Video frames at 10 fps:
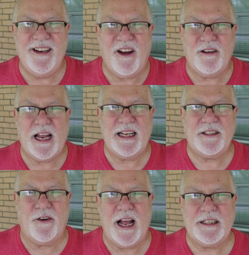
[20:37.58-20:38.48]
Y'all
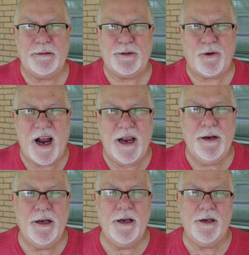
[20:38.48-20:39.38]
guys are not
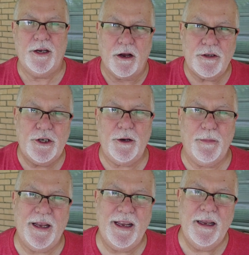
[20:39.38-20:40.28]
subscribed? Y'all
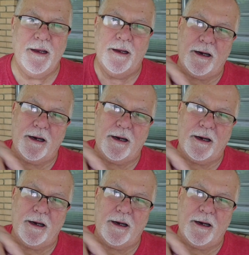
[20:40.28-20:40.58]
should be.